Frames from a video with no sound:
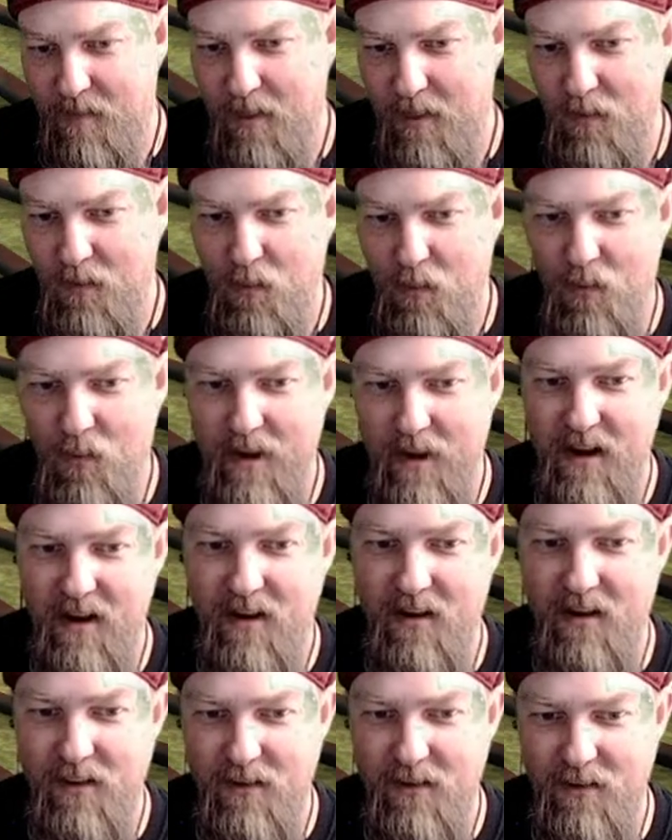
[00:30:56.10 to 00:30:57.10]
We
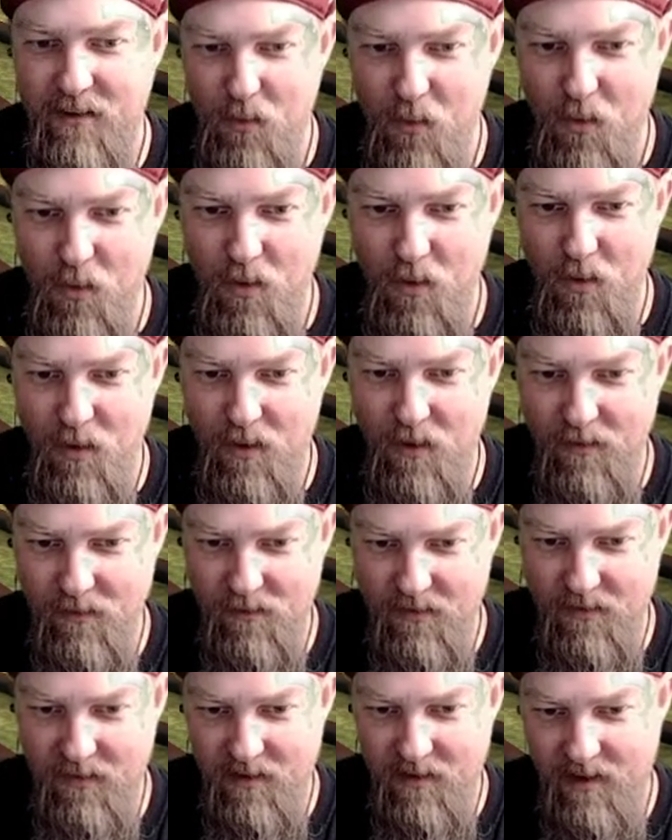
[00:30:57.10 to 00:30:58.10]
Are the
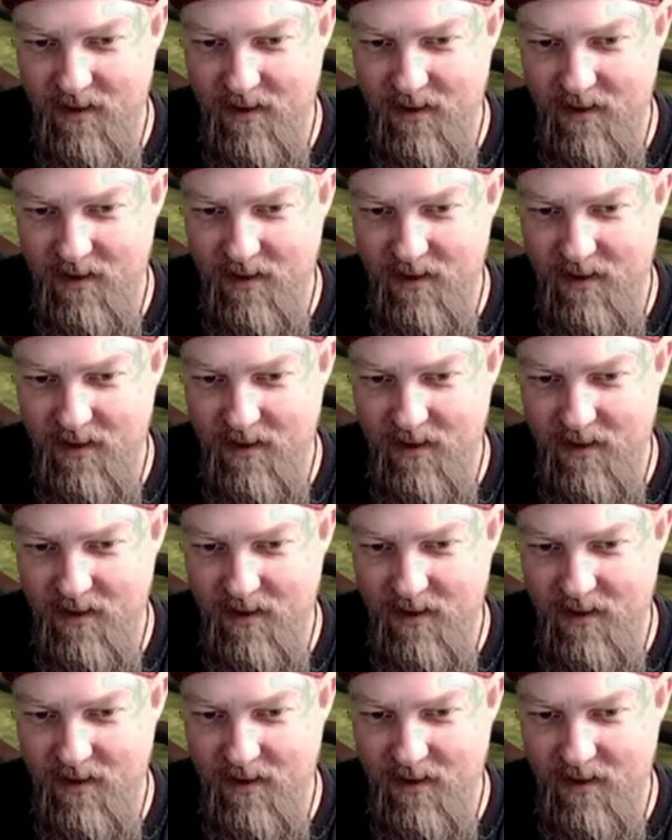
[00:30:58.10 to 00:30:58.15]
Dwarves.